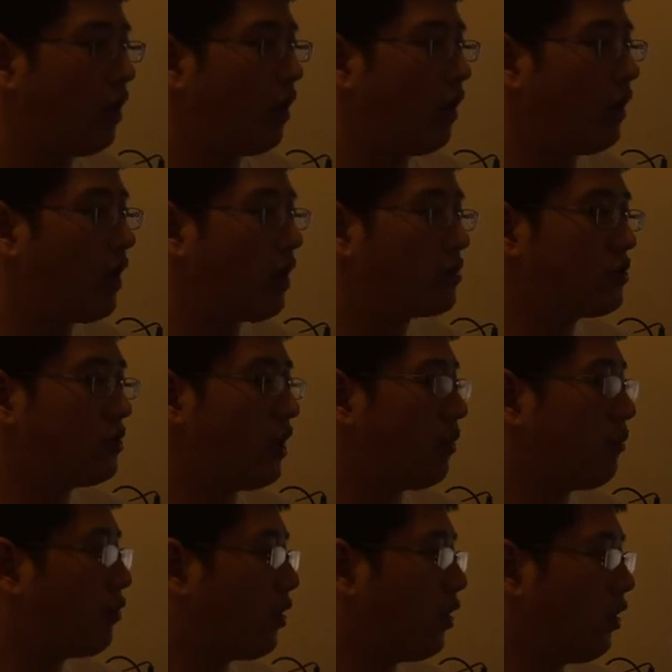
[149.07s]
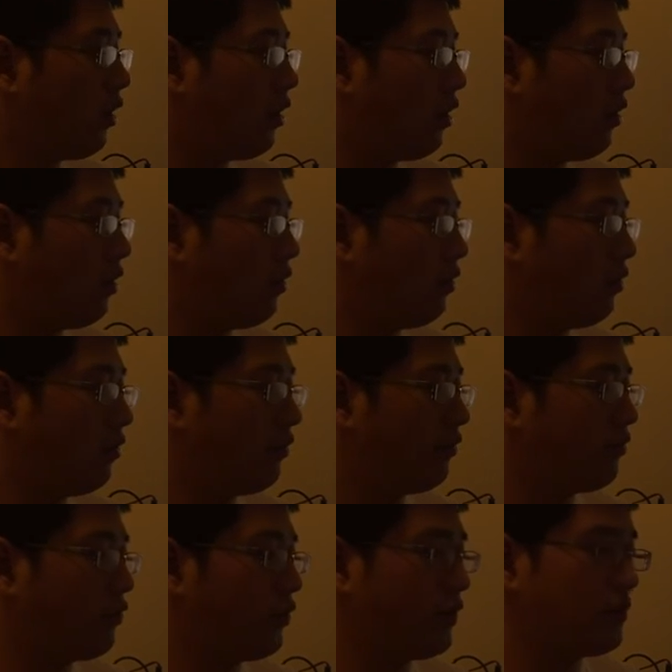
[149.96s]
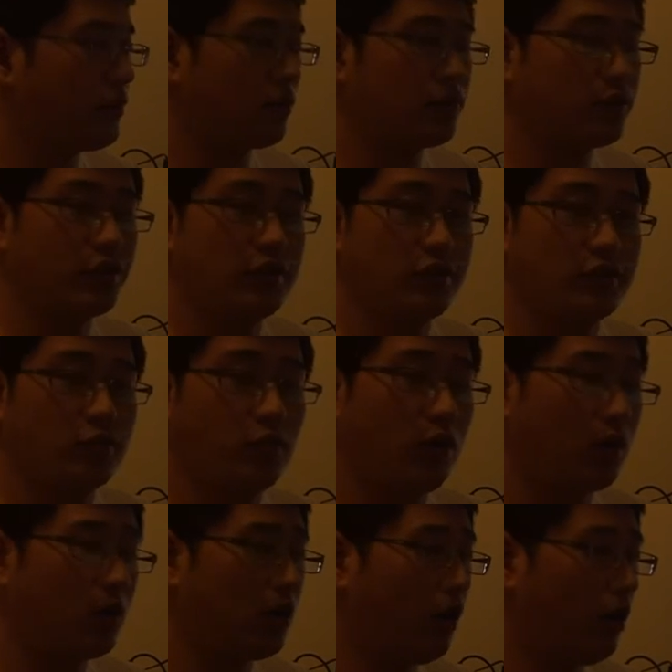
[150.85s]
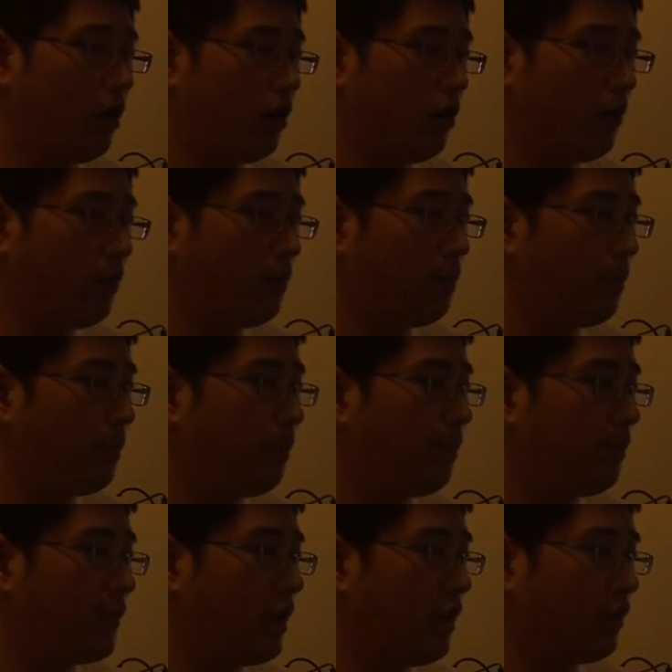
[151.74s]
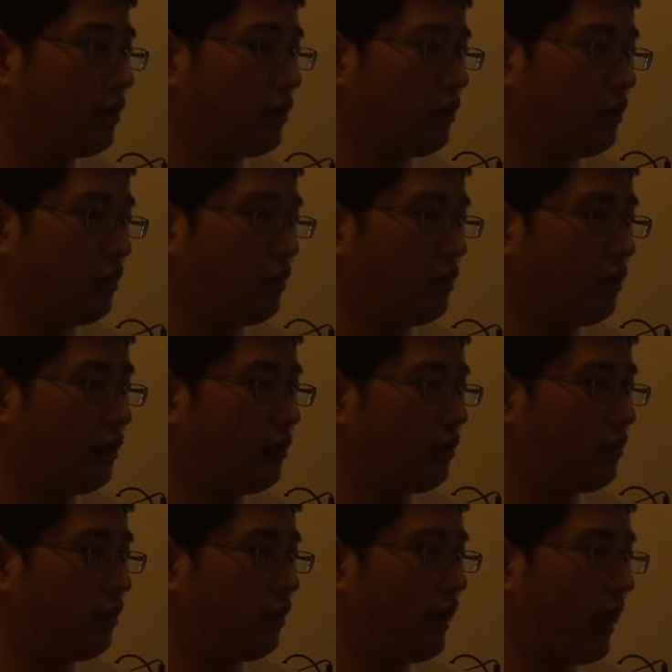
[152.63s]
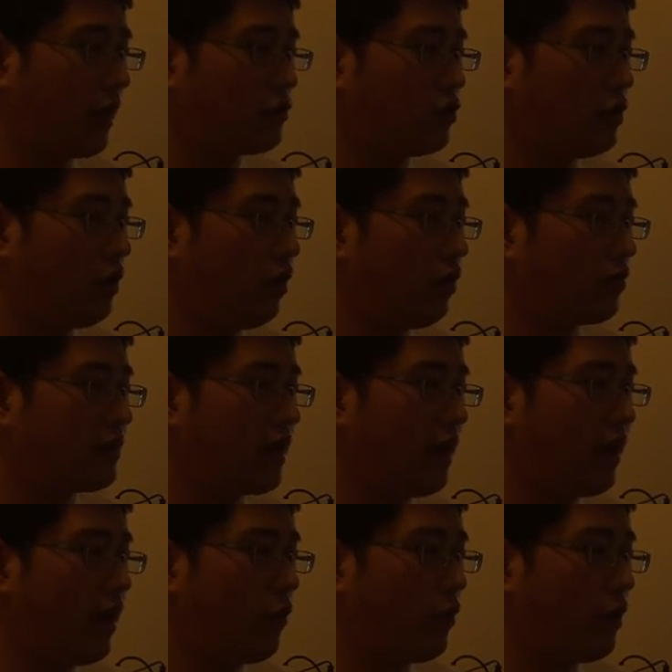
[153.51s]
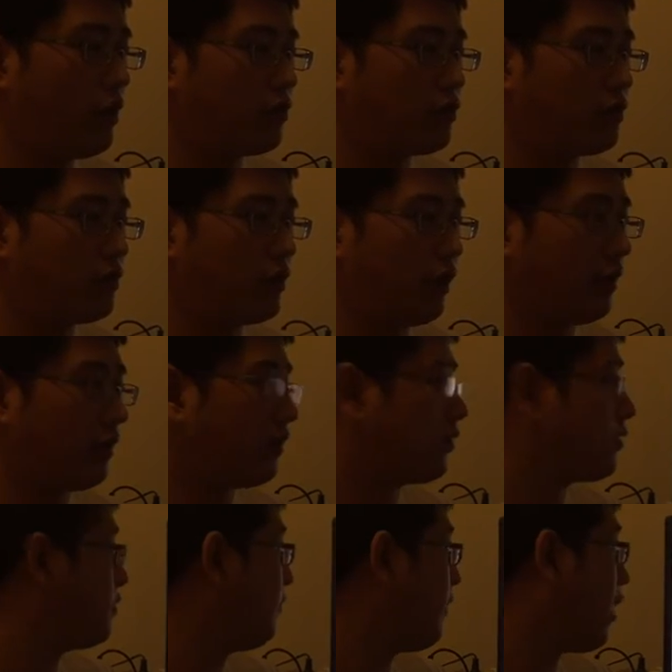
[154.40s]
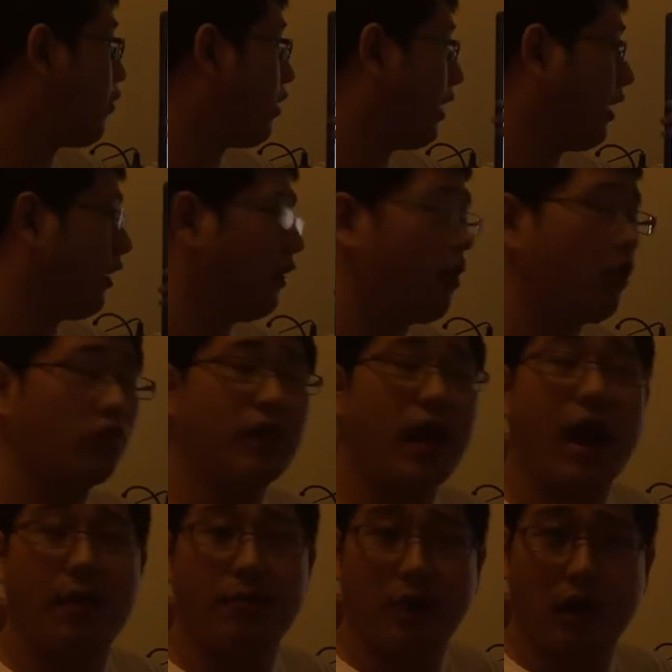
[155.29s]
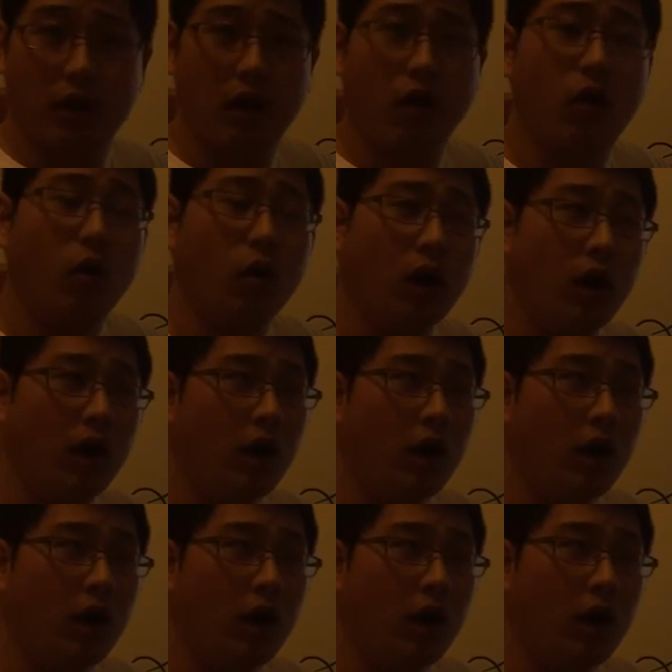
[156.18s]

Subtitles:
A large number of researchers work on the detection of sign language since very long time ago.